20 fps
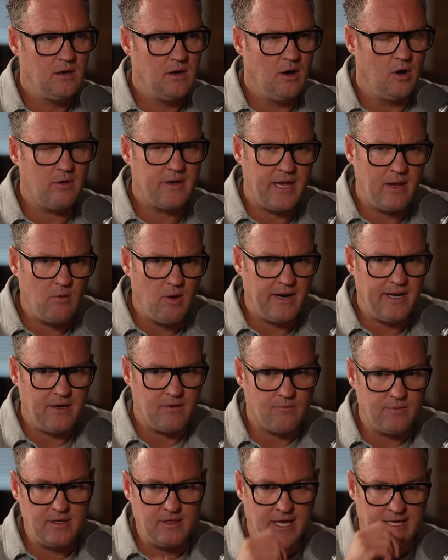Okay, well, I
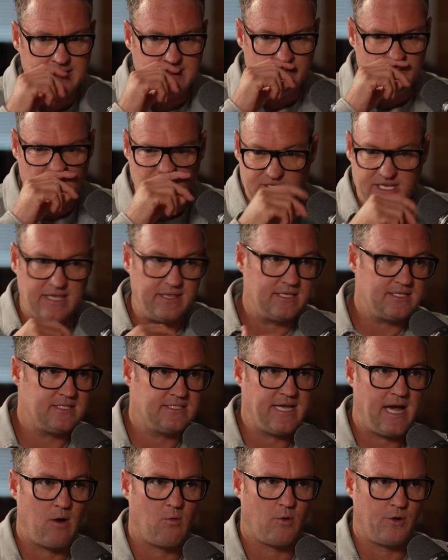didn't realize that when you say this
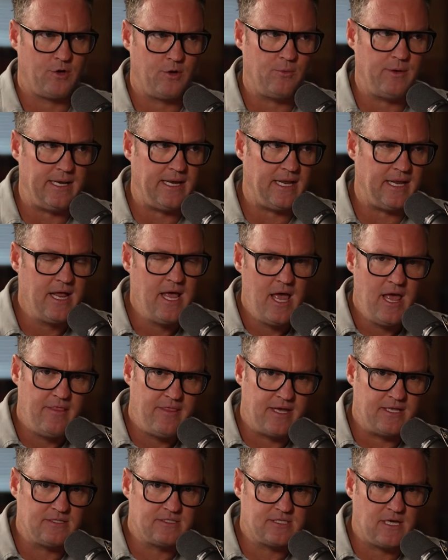is how we're doing it,
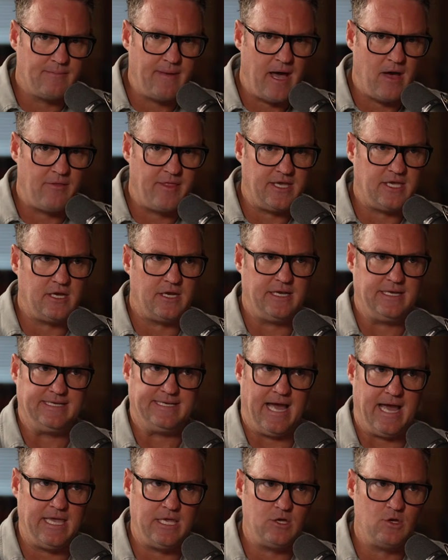that somehow they could
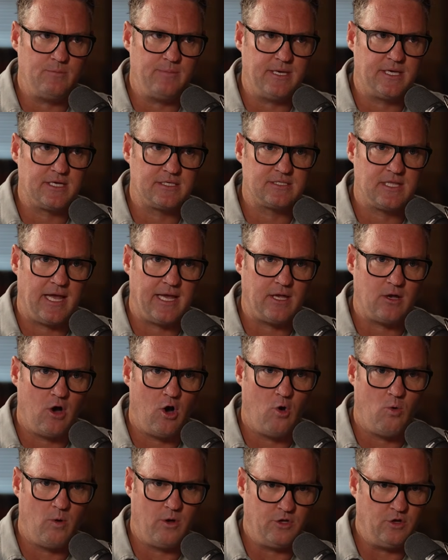indict you because like,
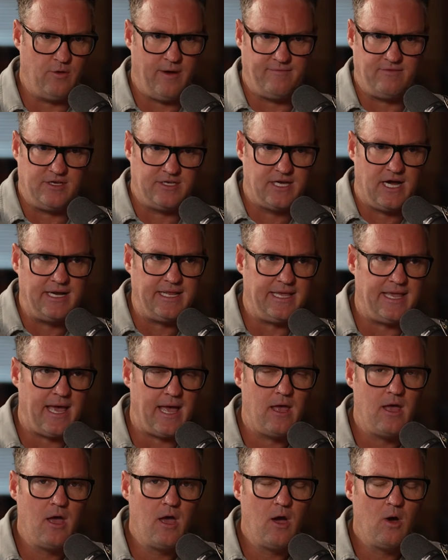oh, well, you haven't done it
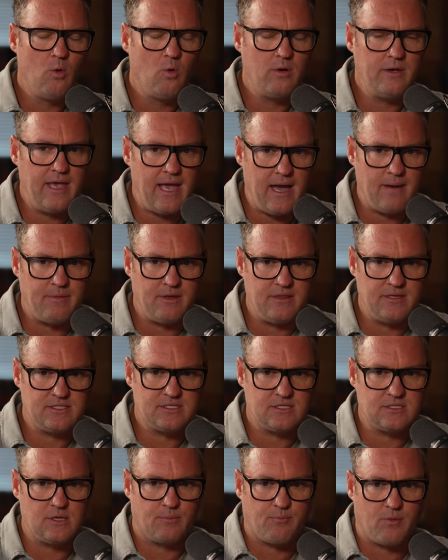yet. Well, yeah, but
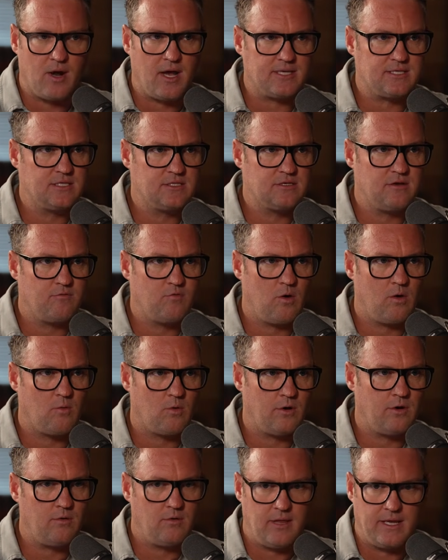this is the process of what
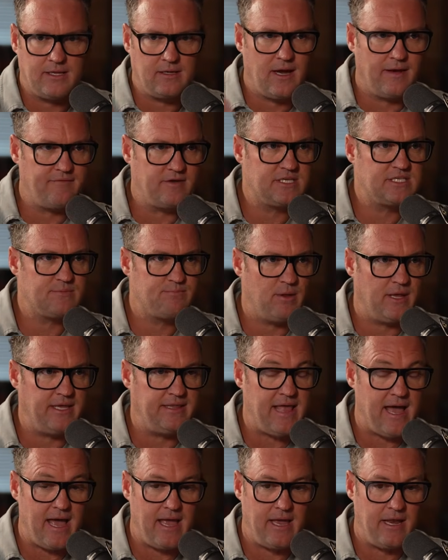we're doing. Like I've
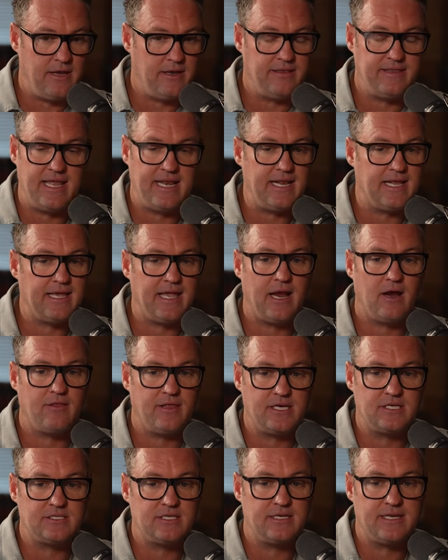explained that and they didn't care.
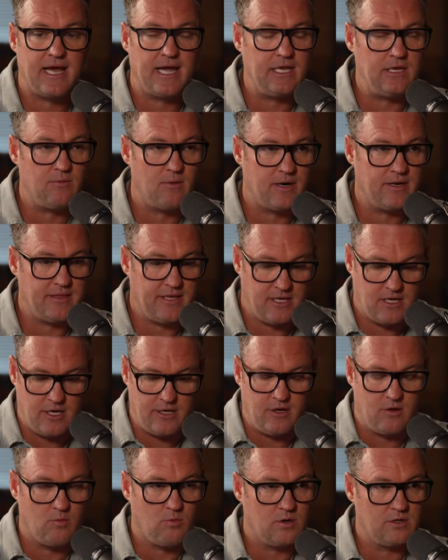They just indict you on it. They
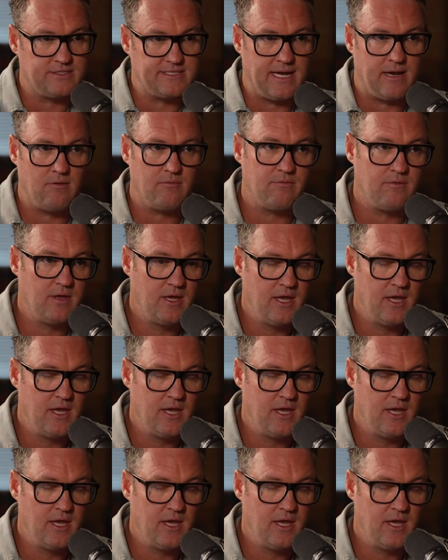cut your words out.